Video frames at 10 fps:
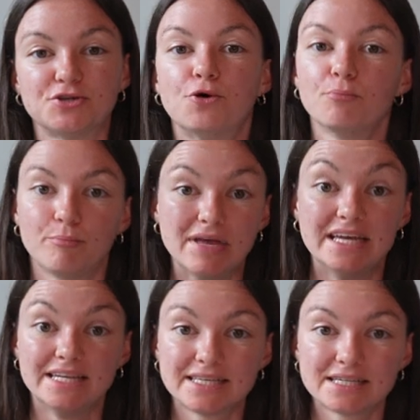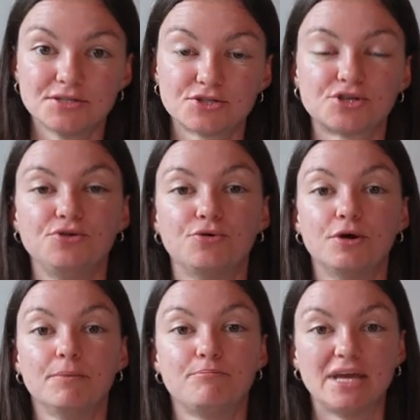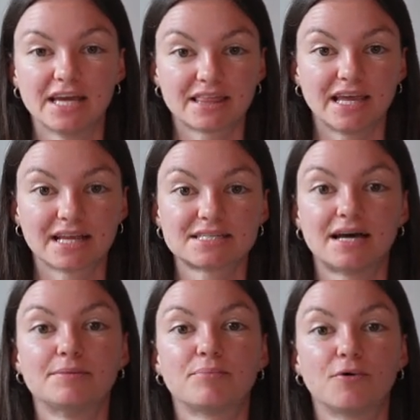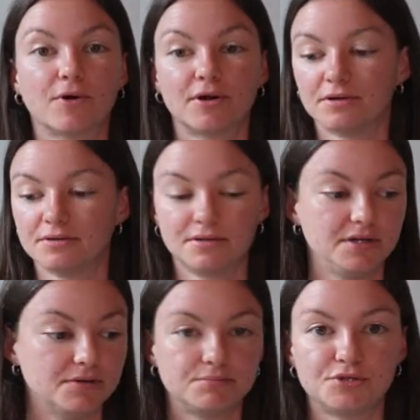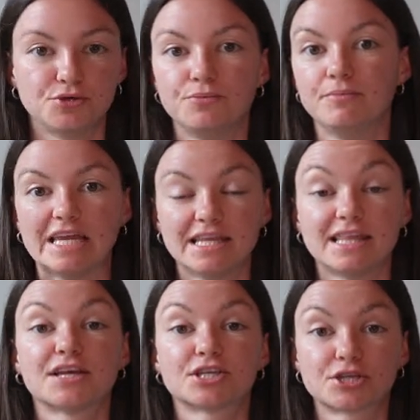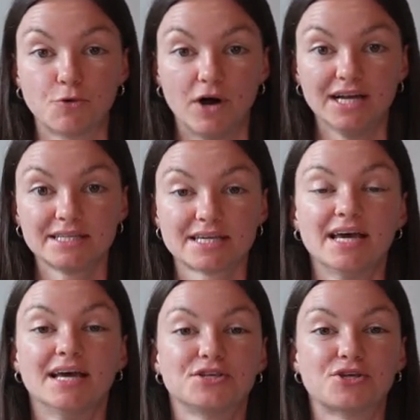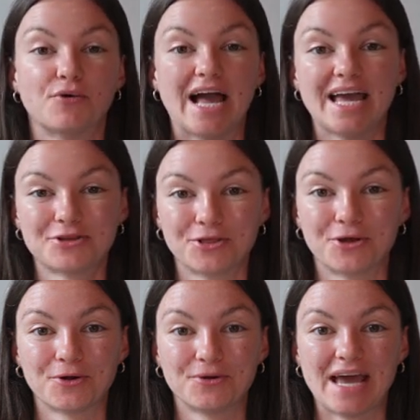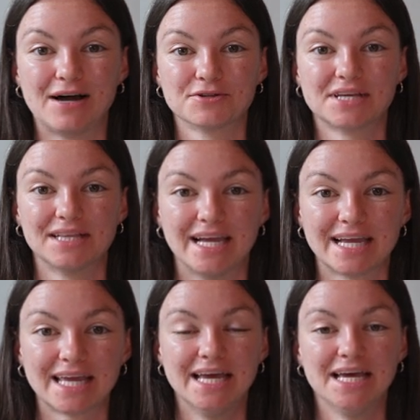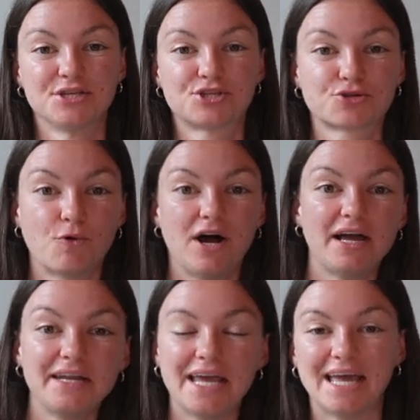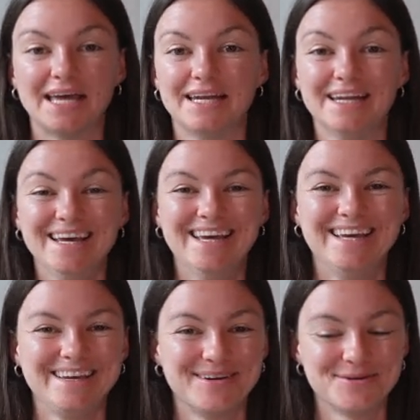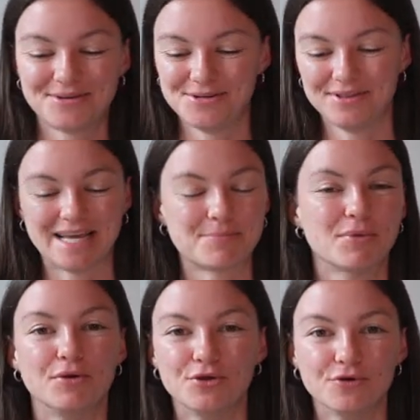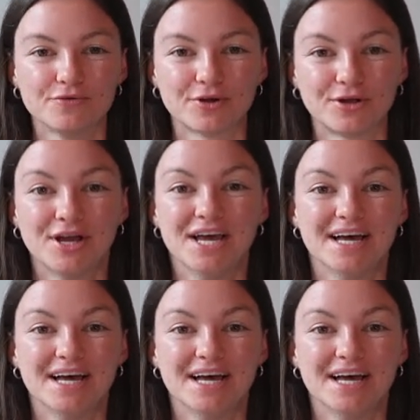don't bend to pick things up or, you know, do anything, squat. So I had to learn how to like squat and, you know, do like maneuver